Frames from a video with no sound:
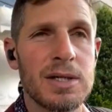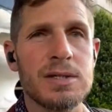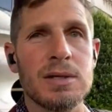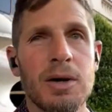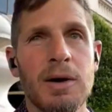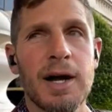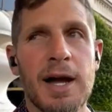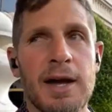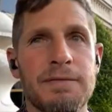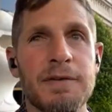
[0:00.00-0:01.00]
So
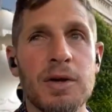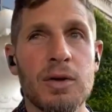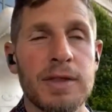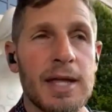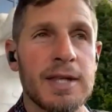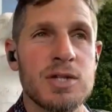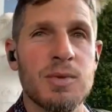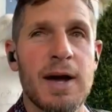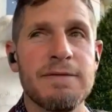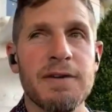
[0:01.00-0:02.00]
I feel that
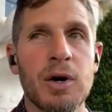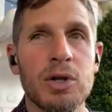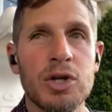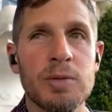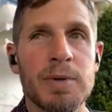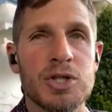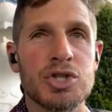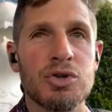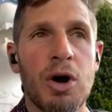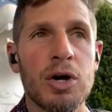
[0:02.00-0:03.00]
that's why I felt a little bit
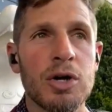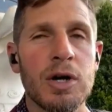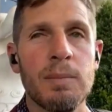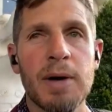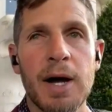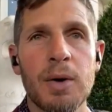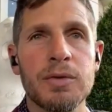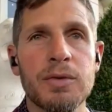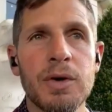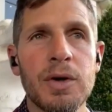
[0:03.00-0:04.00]
stronger
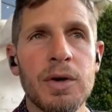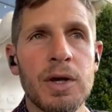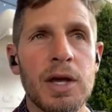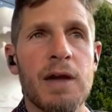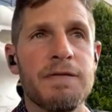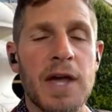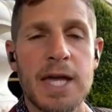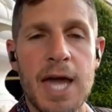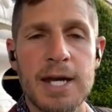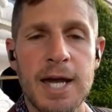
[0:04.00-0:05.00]
about if they
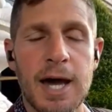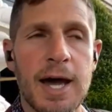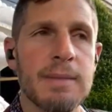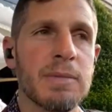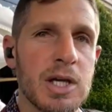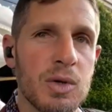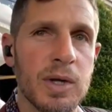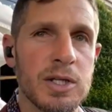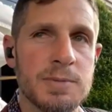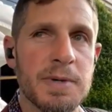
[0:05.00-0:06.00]
get a guy Malik
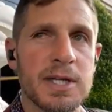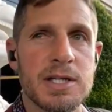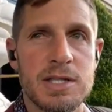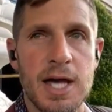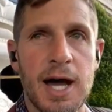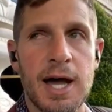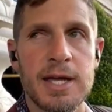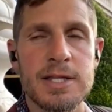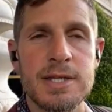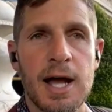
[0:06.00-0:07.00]
Willis because of the high
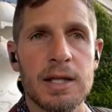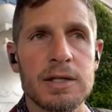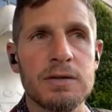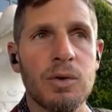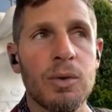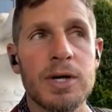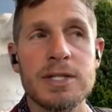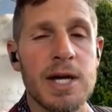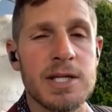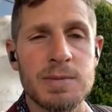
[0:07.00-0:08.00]
end talent,
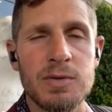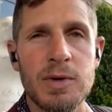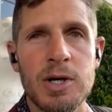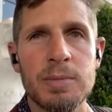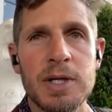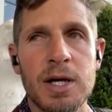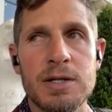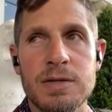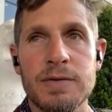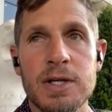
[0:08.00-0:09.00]
or Desmond Ridder
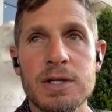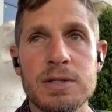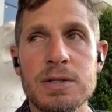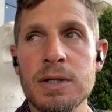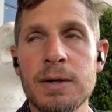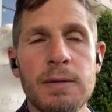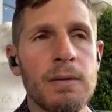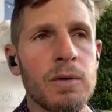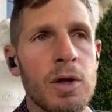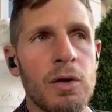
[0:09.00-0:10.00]
because of his,
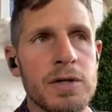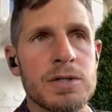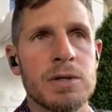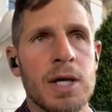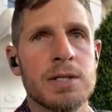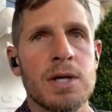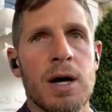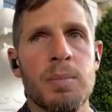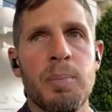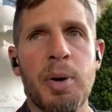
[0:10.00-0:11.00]
you know, his, his
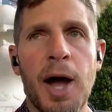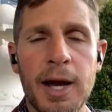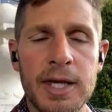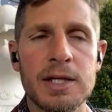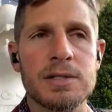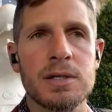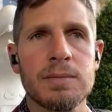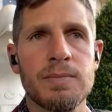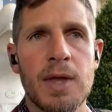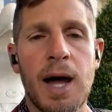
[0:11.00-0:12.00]
uh, pocket
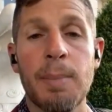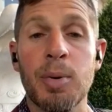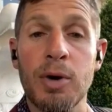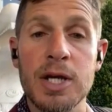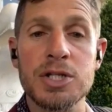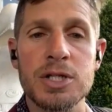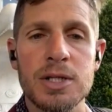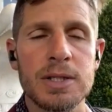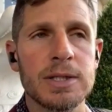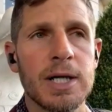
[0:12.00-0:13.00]
operation.